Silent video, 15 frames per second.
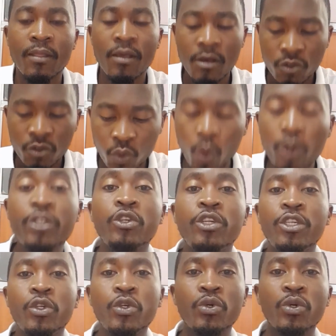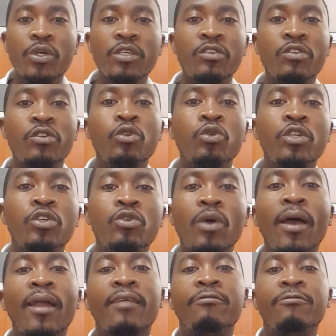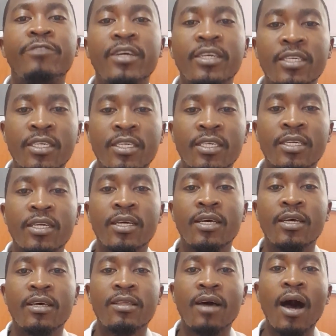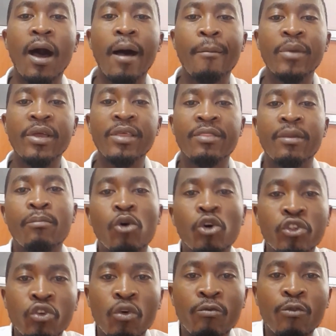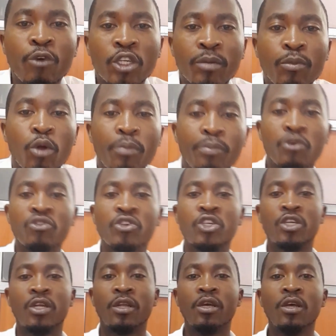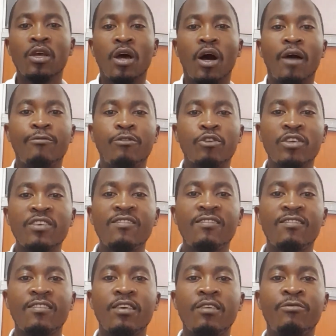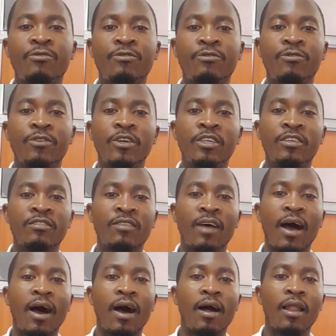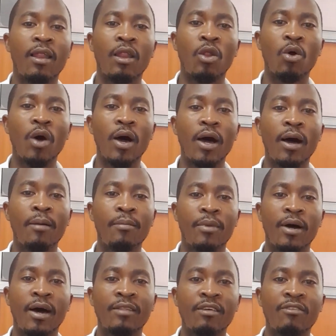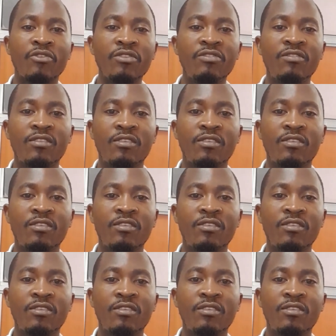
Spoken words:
So what you need to do is you need to elevate the arm in the most comfortable position. For this, if it is the lower arm at the wrist,